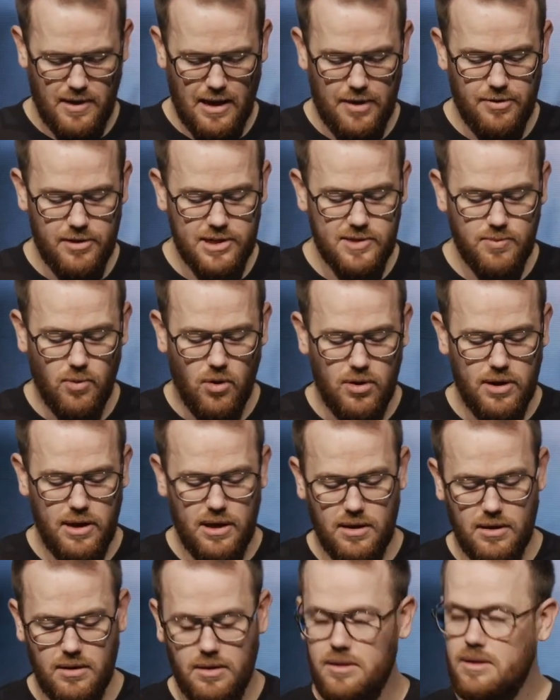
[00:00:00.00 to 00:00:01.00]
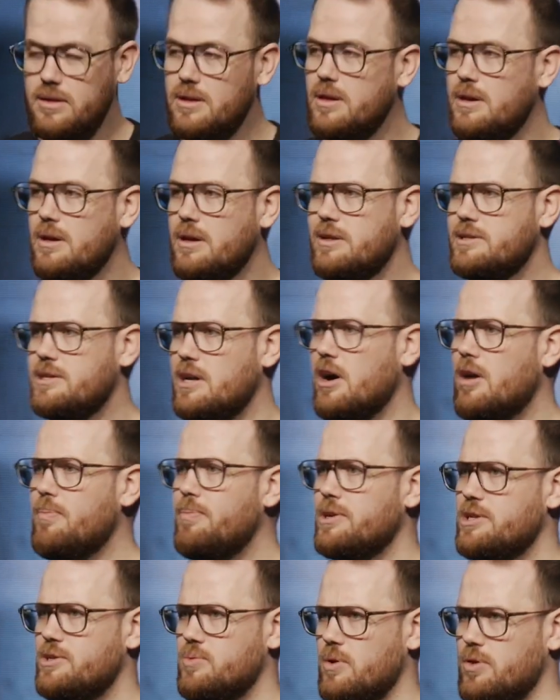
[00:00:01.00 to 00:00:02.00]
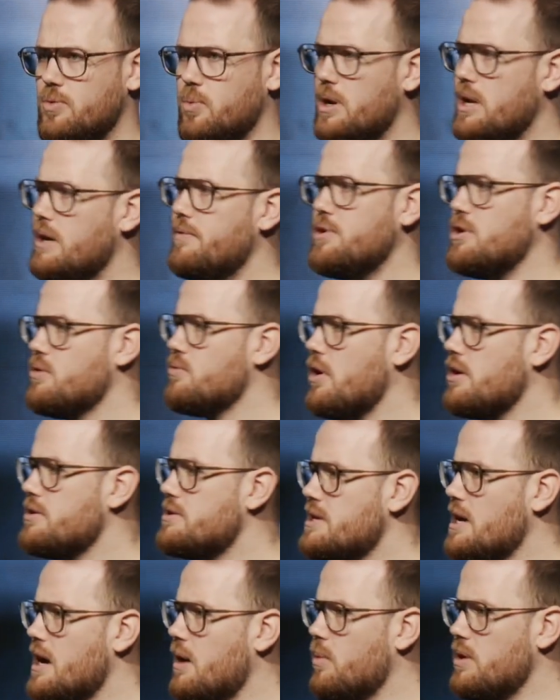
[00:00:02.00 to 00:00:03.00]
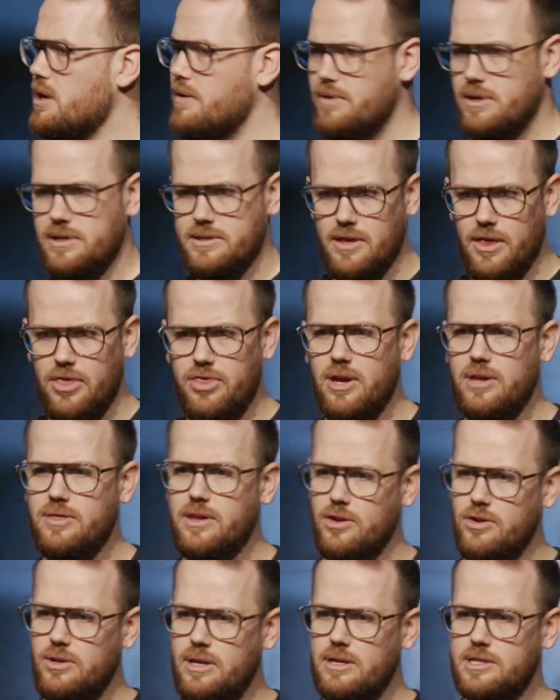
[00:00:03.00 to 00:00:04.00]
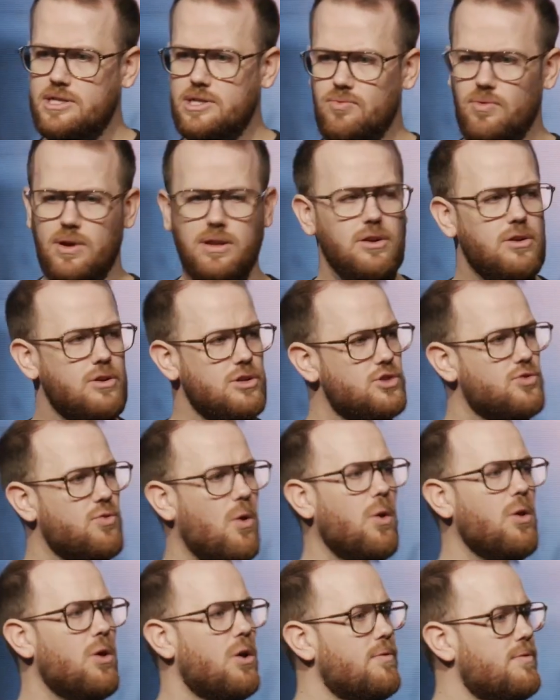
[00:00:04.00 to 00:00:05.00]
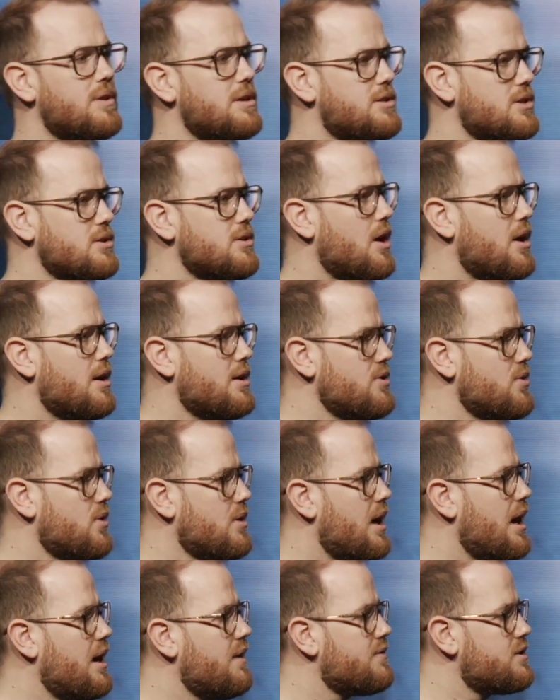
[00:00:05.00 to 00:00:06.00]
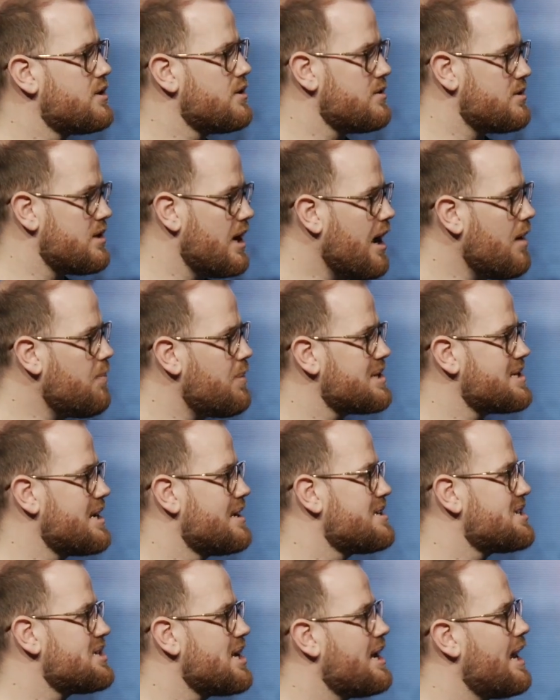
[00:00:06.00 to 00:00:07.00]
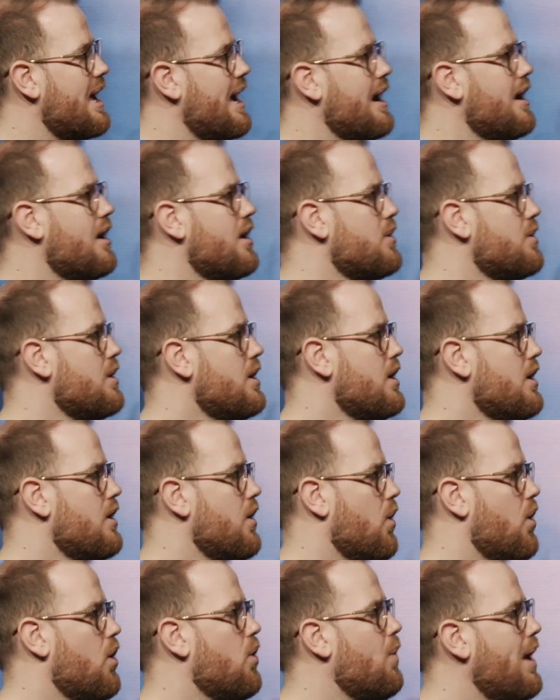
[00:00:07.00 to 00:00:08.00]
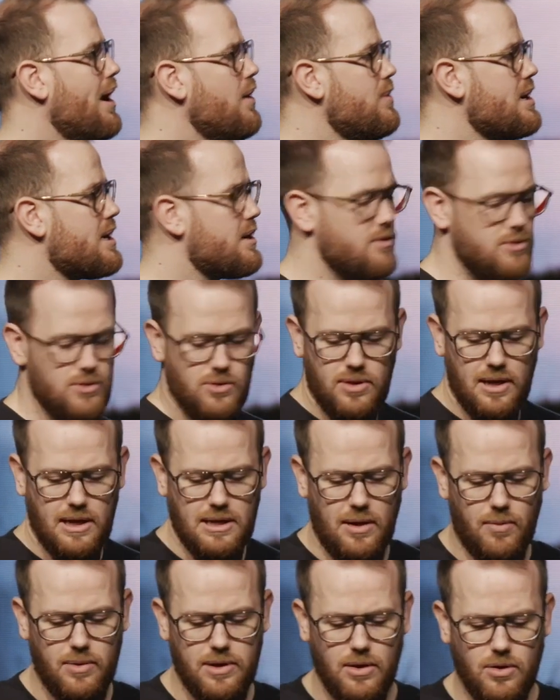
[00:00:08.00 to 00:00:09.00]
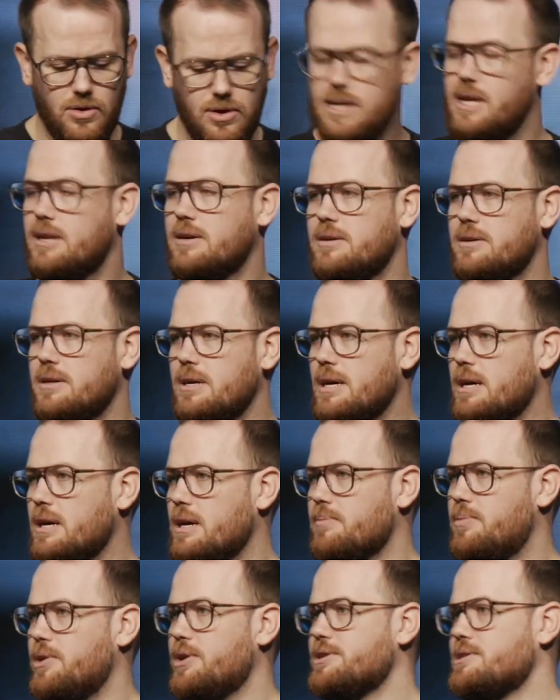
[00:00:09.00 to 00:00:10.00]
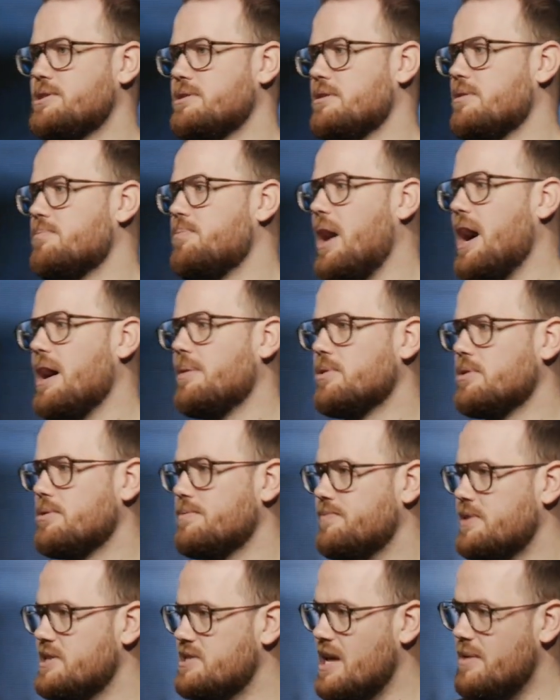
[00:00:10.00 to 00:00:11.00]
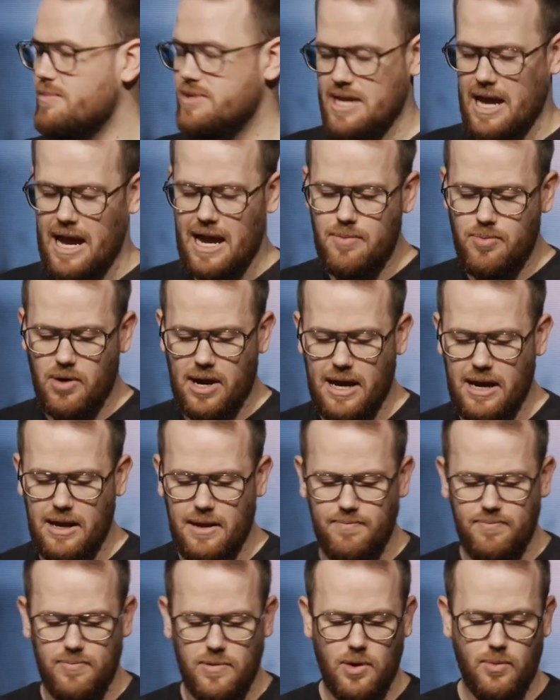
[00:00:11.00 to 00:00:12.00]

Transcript: And this morning, to help us with whatever you wrote down, whatever is the thing that you need to surrender control over to God in your life, to help us understand how or a way we can do that, I want to look at a person in the Bible. His name is Abraham.